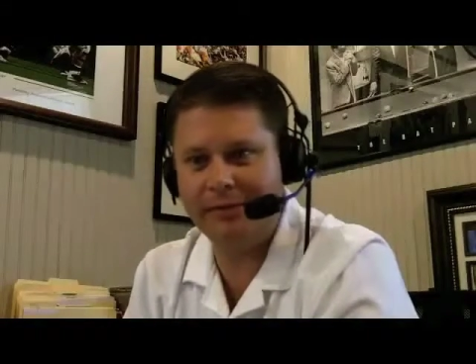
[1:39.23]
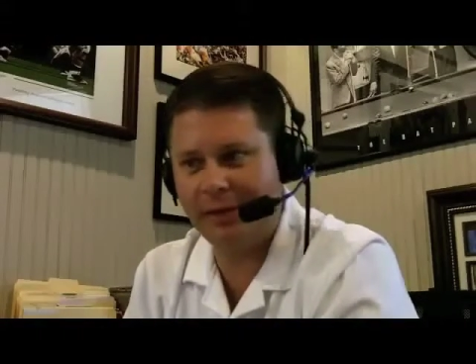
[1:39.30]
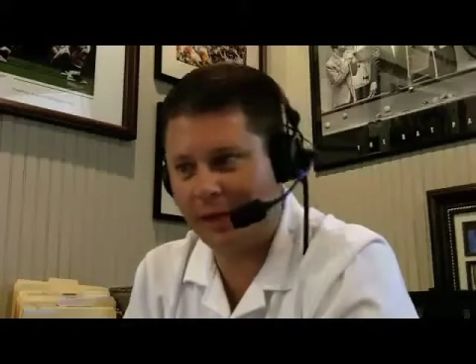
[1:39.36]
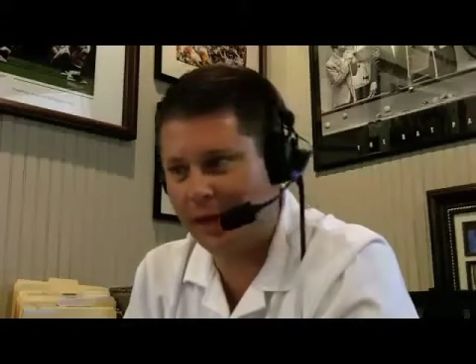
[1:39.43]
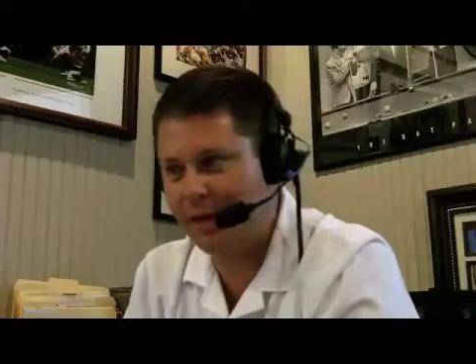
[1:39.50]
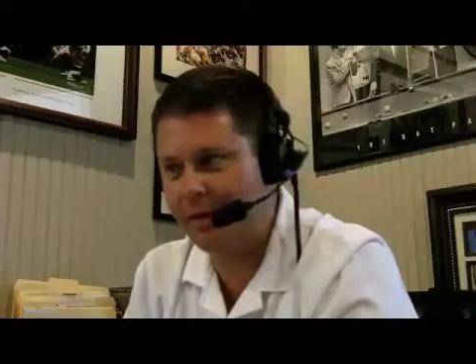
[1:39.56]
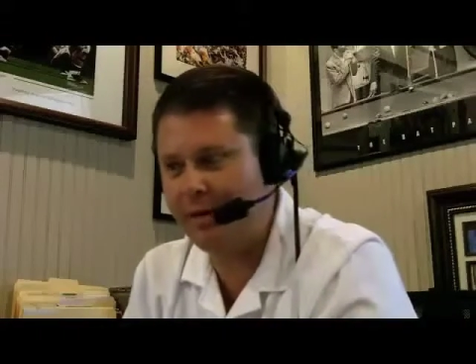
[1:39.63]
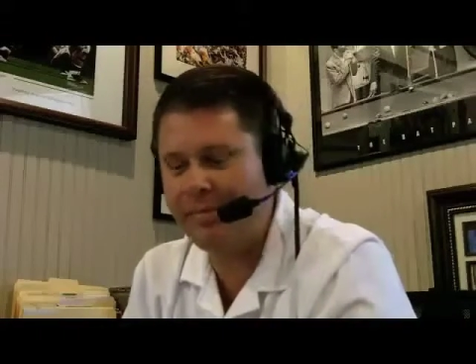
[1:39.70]

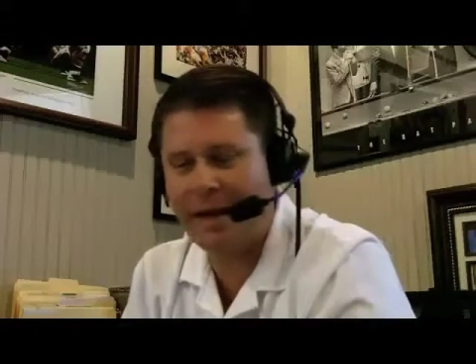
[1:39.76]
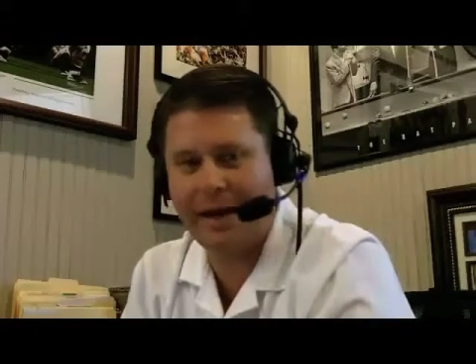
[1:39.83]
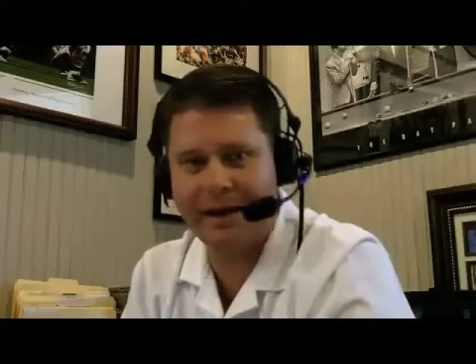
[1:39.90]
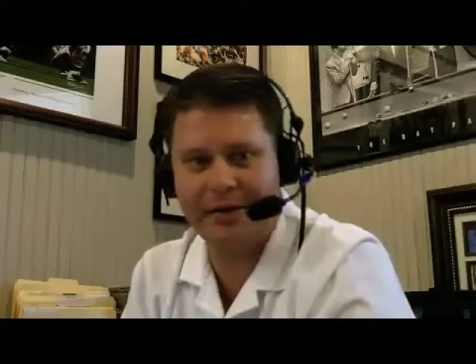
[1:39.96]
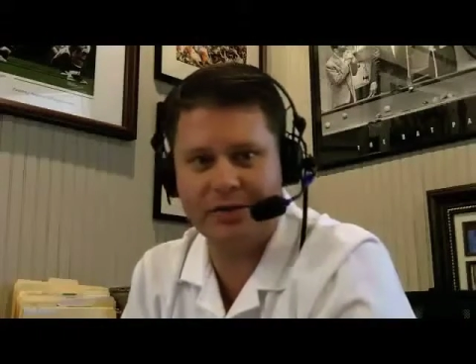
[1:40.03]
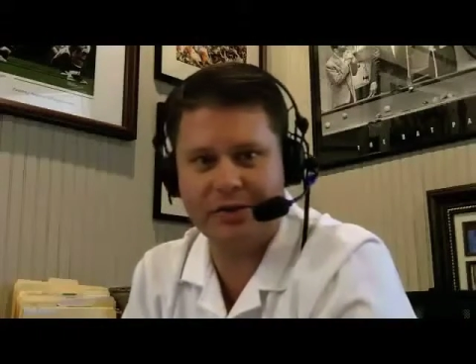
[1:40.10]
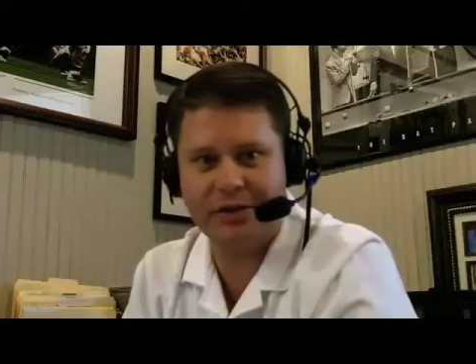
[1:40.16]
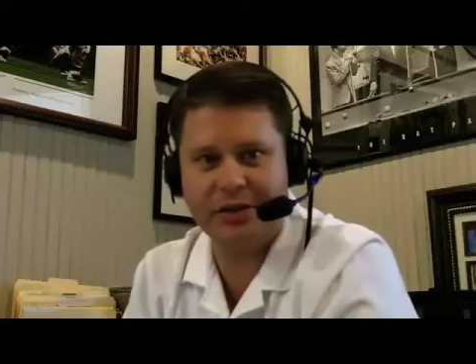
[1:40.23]
Larry
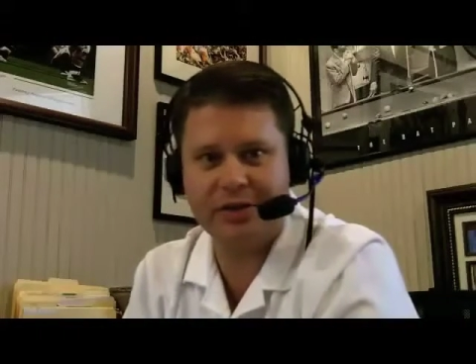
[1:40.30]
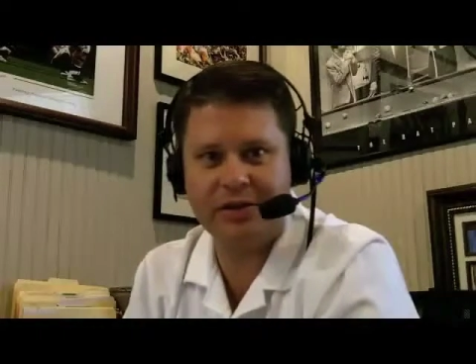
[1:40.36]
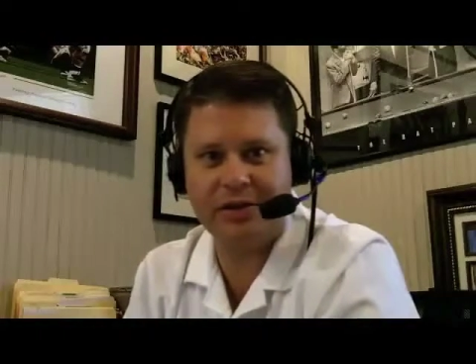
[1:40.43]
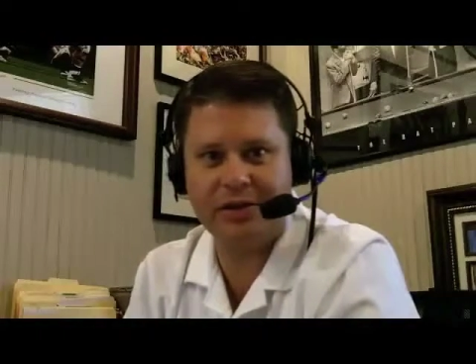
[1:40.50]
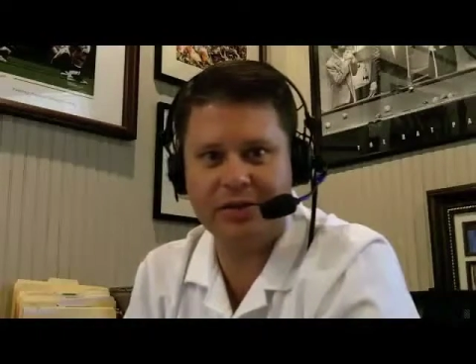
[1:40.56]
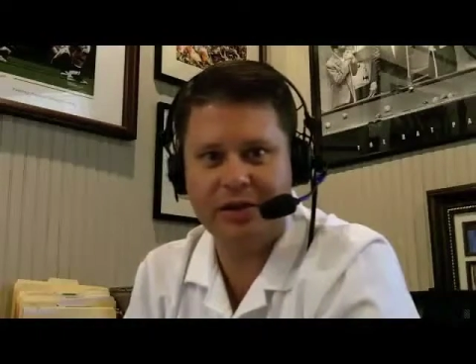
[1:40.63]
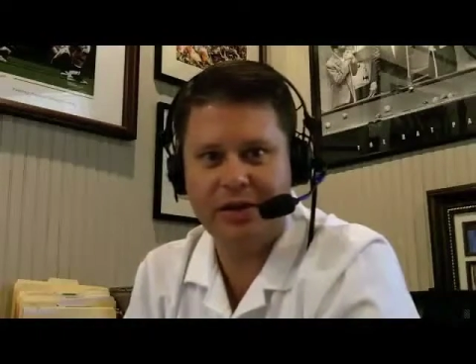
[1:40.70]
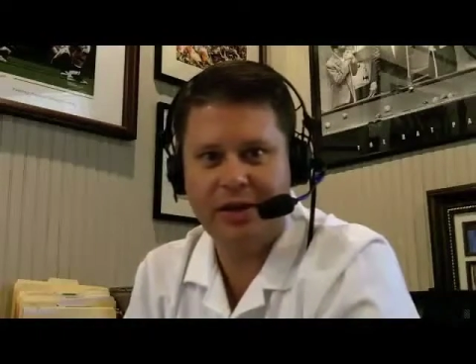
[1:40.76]
back in the
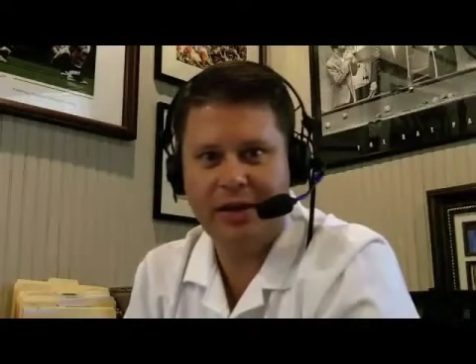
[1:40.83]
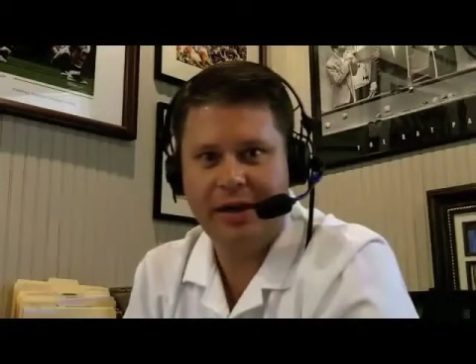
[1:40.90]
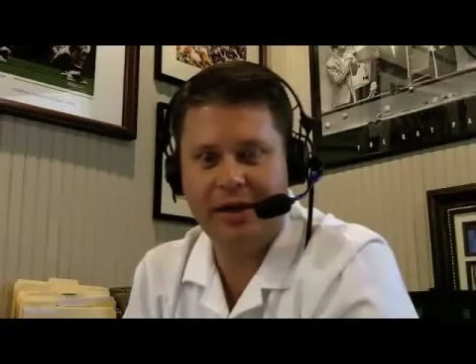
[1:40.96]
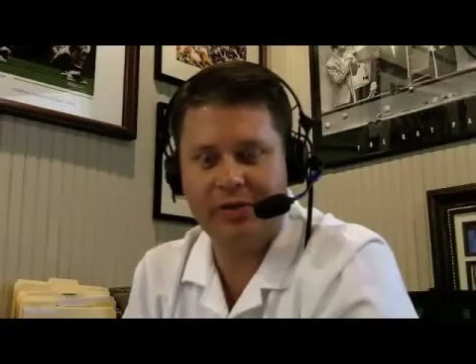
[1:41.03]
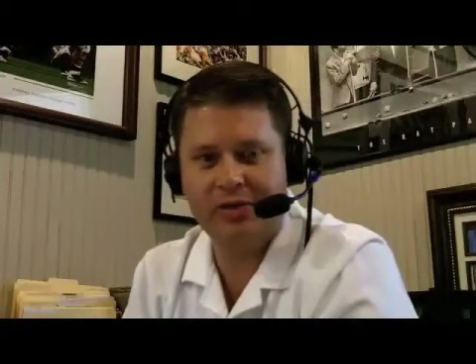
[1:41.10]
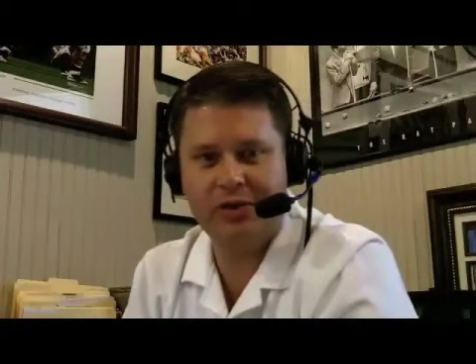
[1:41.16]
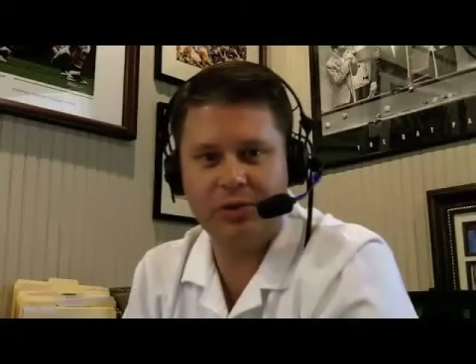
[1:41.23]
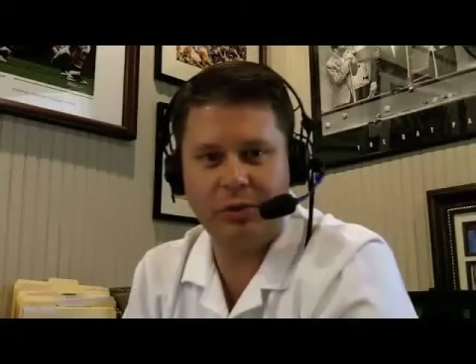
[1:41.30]
60s
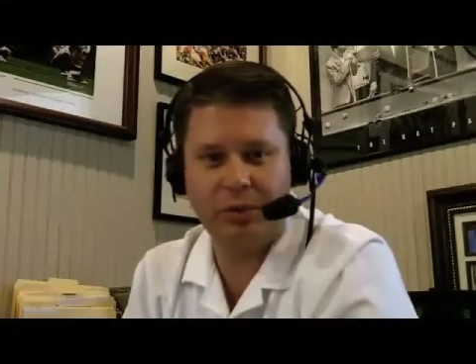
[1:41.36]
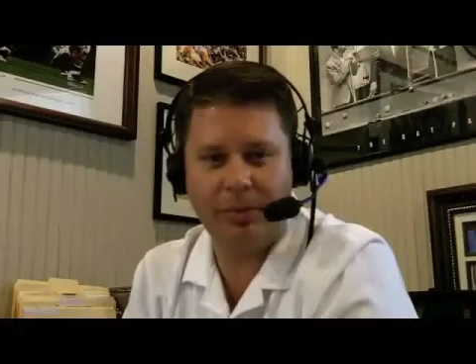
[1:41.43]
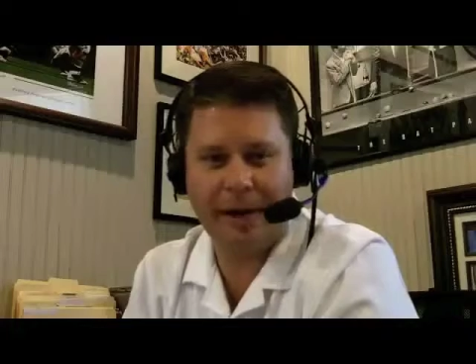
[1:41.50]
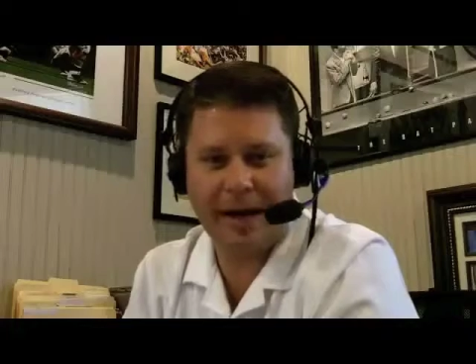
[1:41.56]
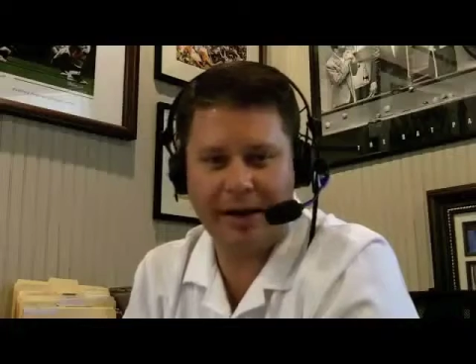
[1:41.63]
and Sewell